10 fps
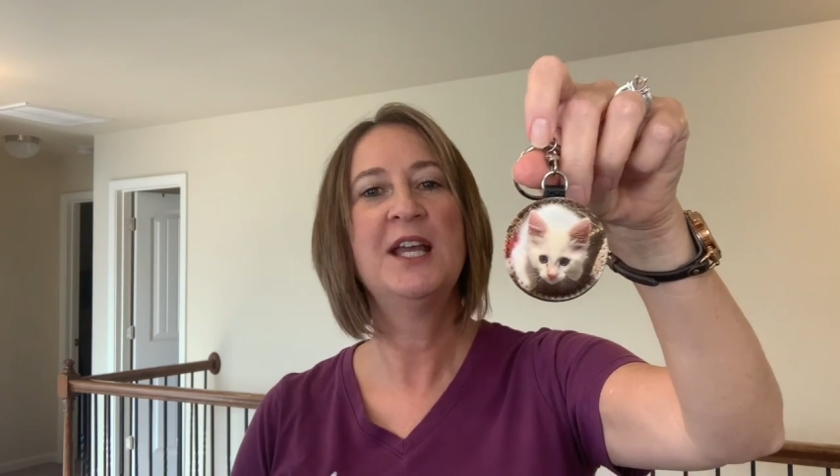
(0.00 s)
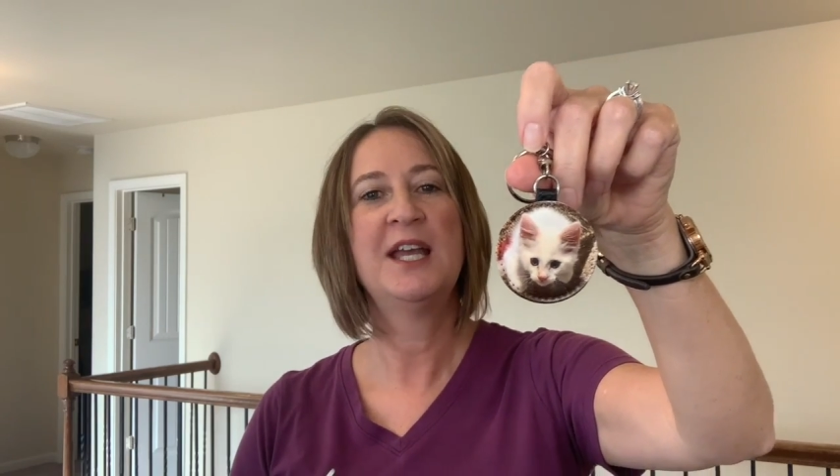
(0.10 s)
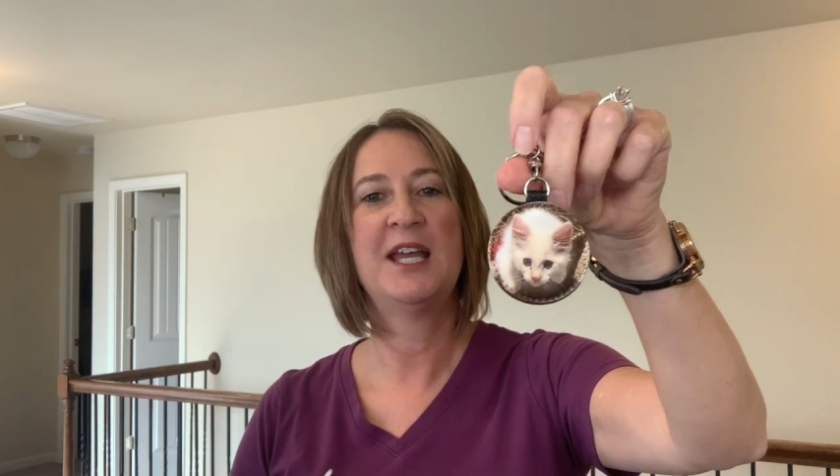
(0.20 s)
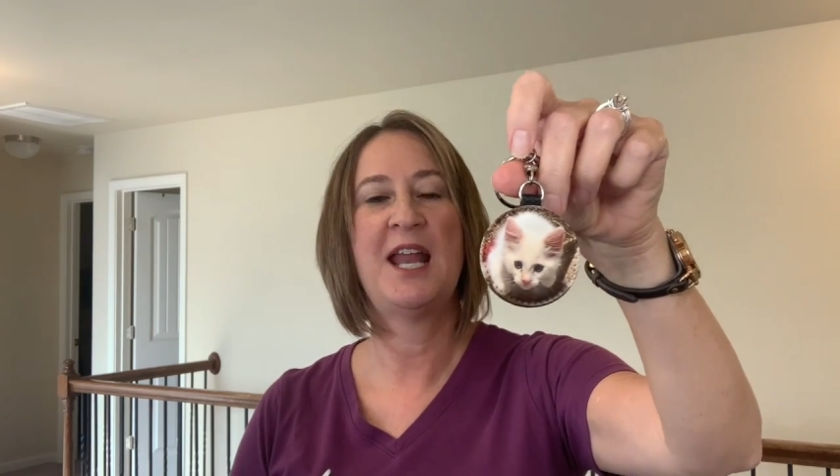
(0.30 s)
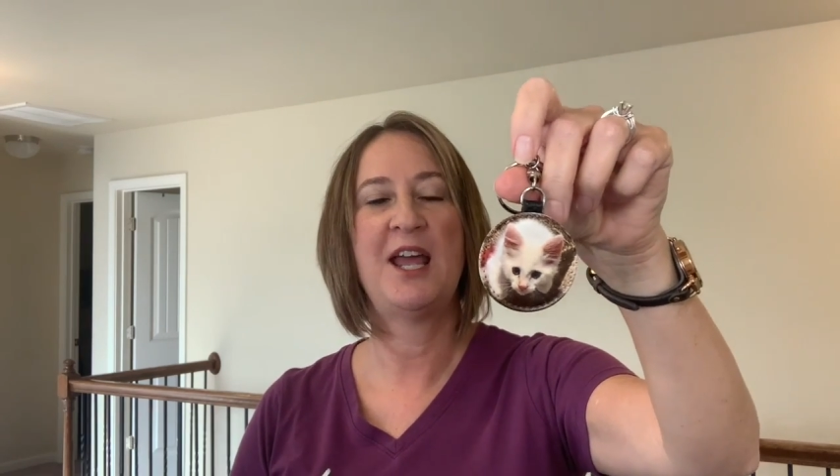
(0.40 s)

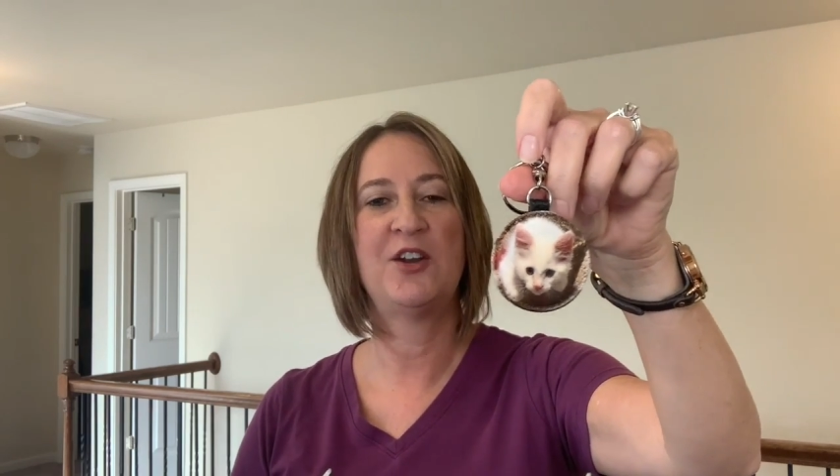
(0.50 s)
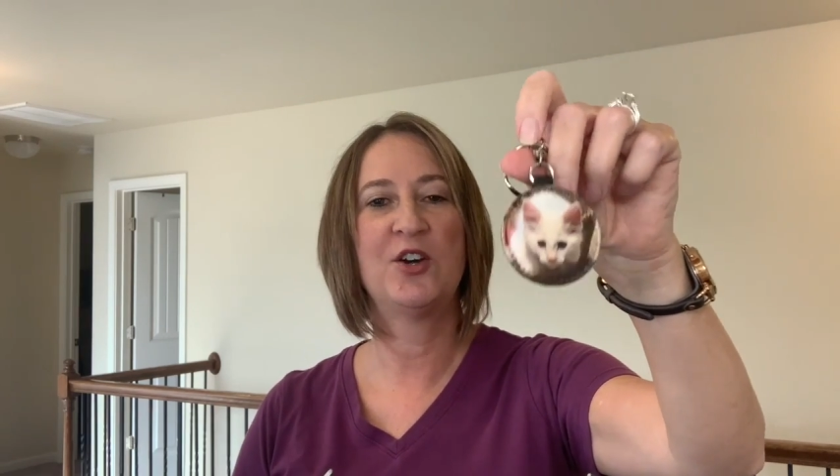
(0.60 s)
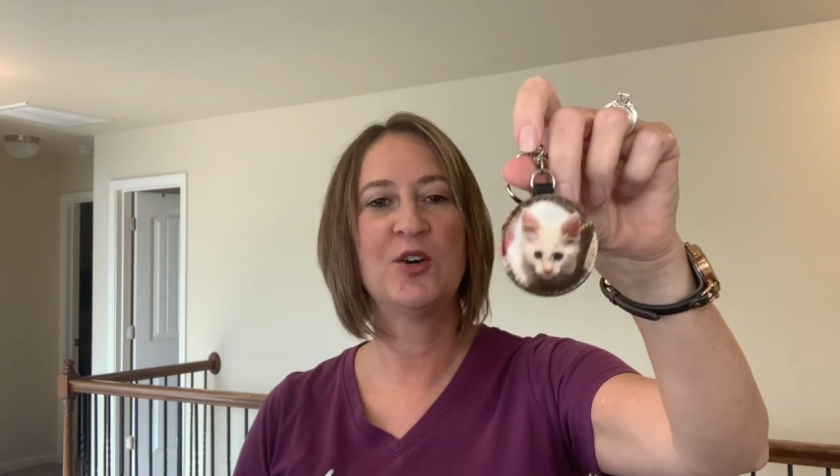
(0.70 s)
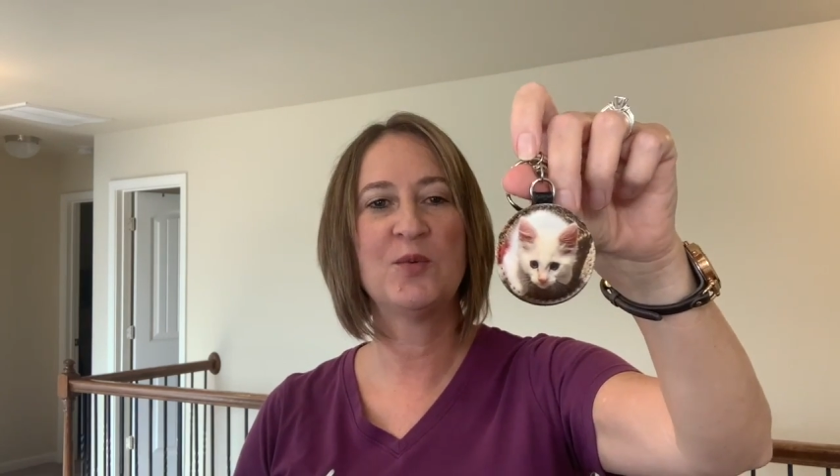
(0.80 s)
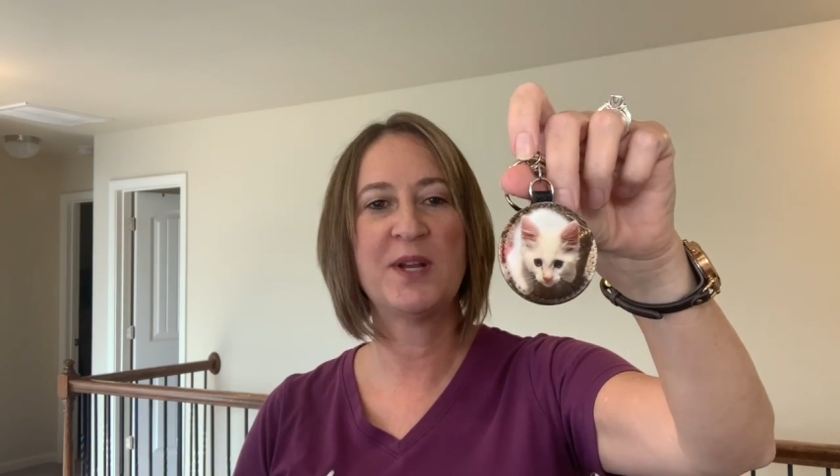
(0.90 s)
and had
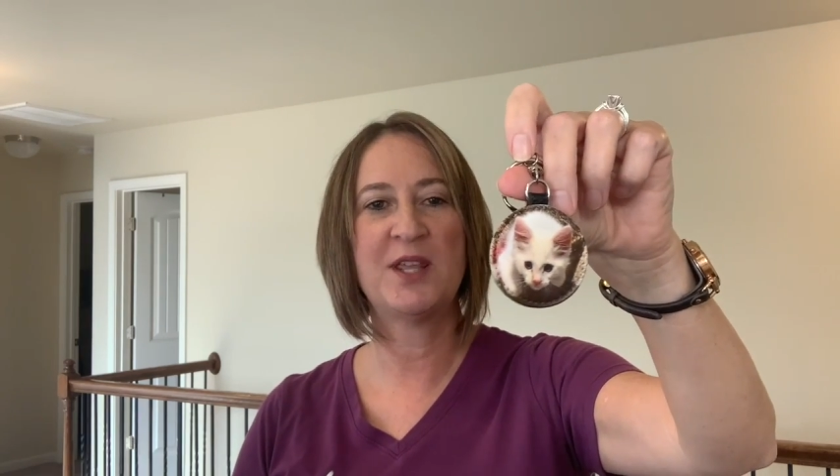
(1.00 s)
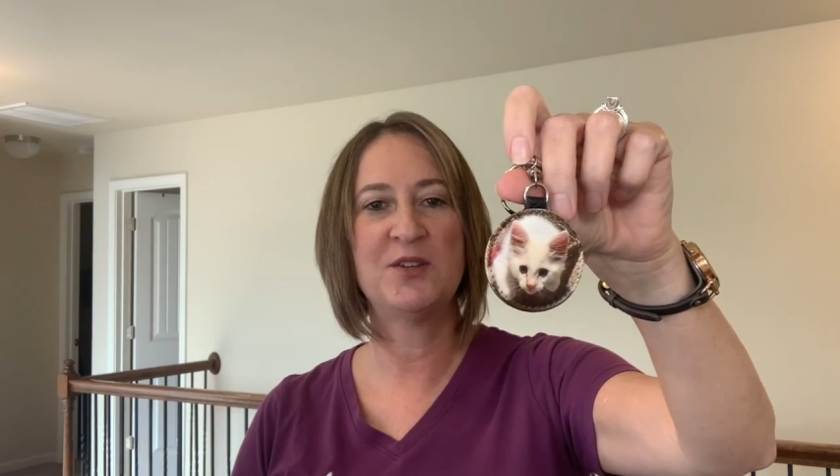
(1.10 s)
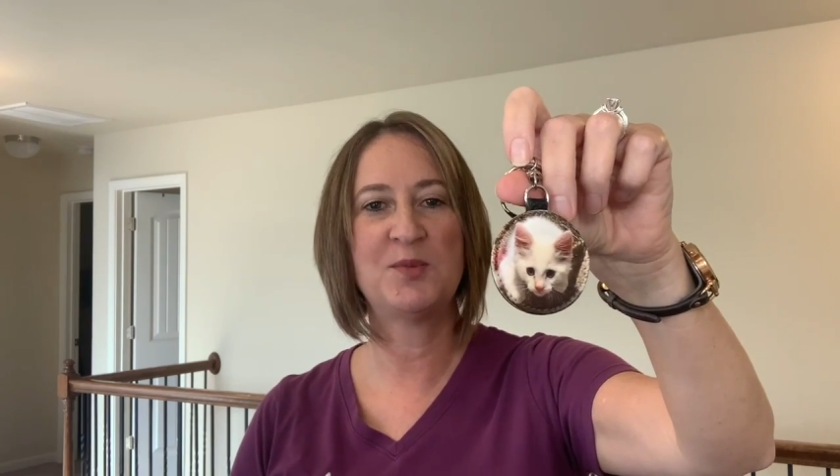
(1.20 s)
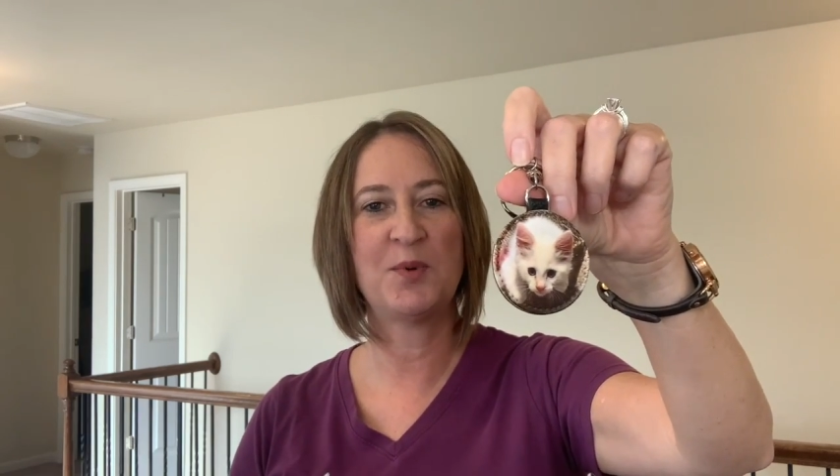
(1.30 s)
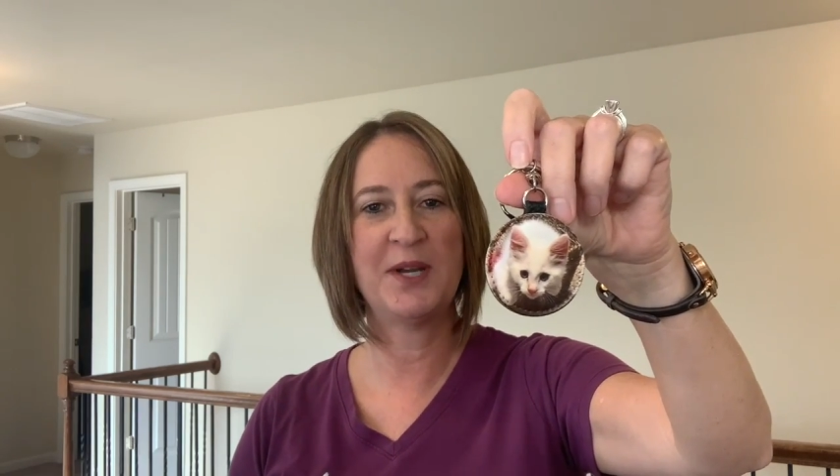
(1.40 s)
her one of those
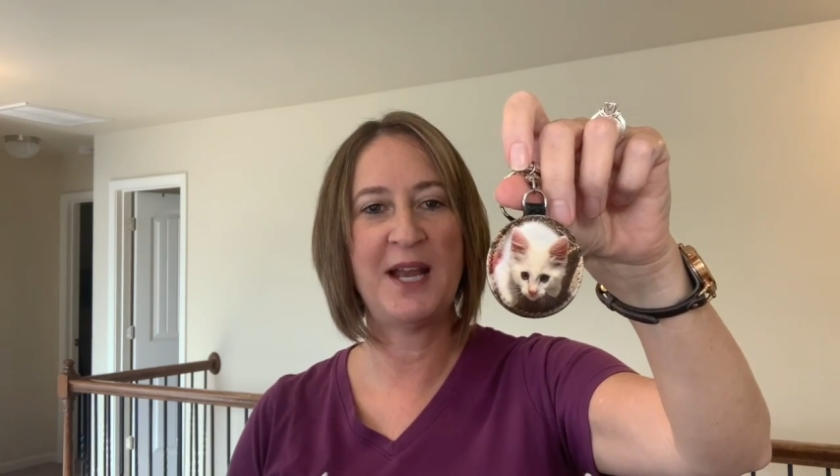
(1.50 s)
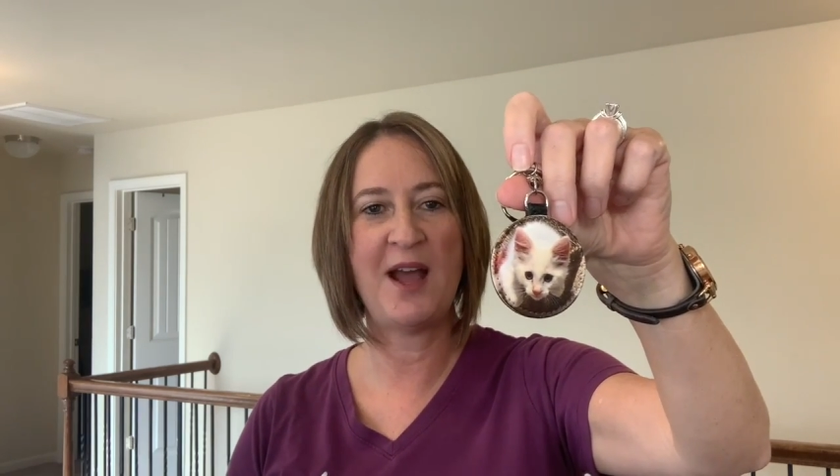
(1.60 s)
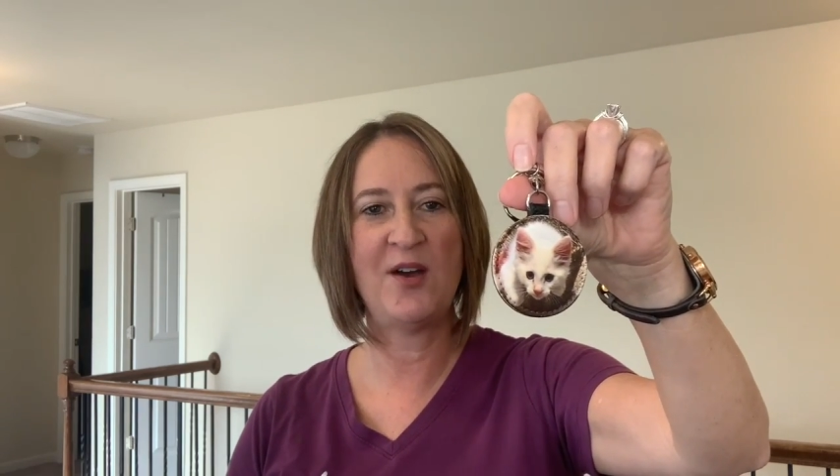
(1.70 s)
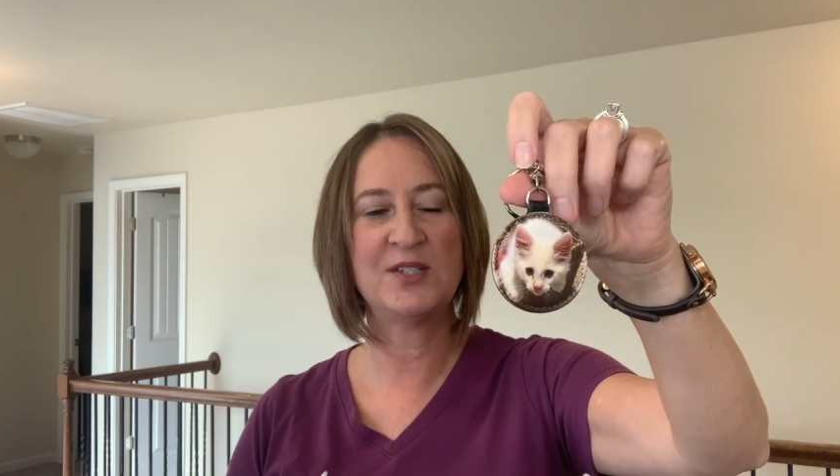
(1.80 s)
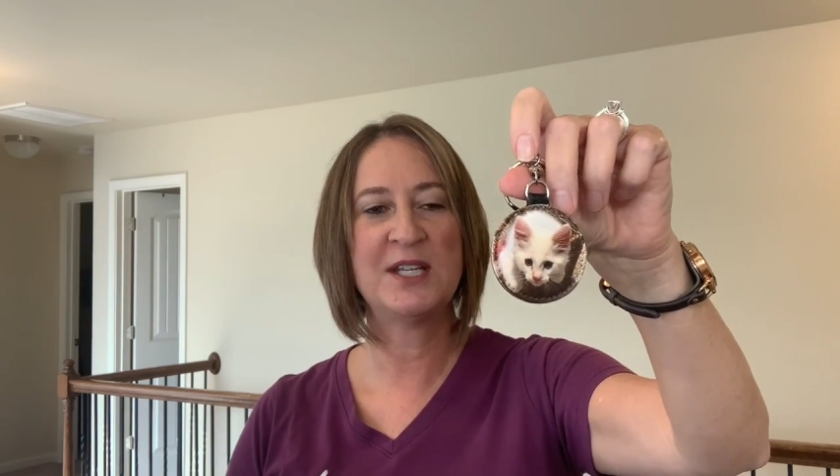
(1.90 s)
printed
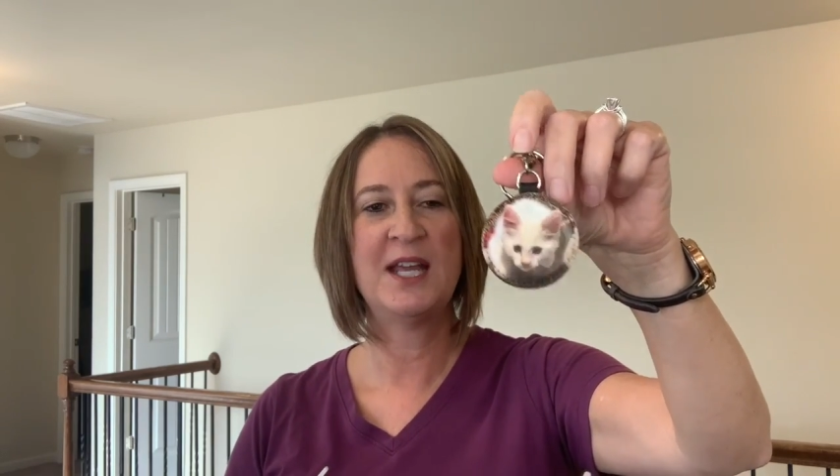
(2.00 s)
out.